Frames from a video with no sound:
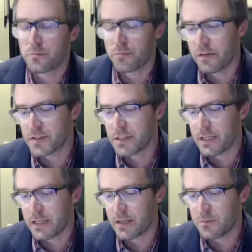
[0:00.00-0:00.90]
Previously,
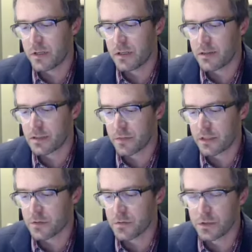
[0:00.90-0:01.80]
it had been something
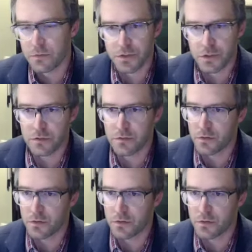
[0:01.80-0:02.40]
that was really reserved